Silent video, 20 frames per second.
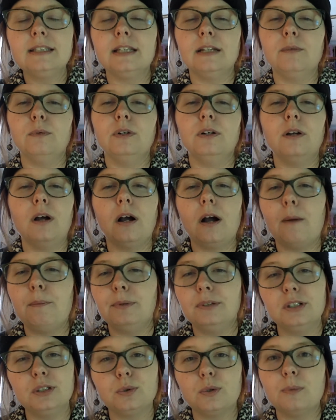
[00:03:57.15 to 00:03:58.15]
There were a
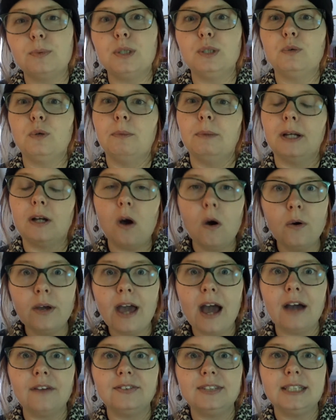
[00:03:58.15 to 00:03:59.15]
couple descriptions where I'm like, oh
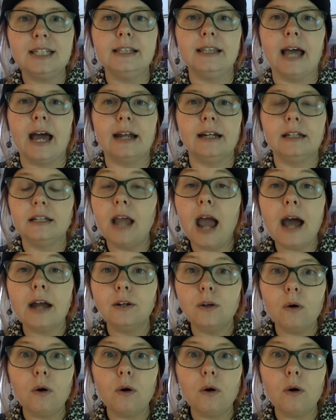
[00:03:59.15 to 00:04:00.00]
yeah, I've seen that. Yeah, no, I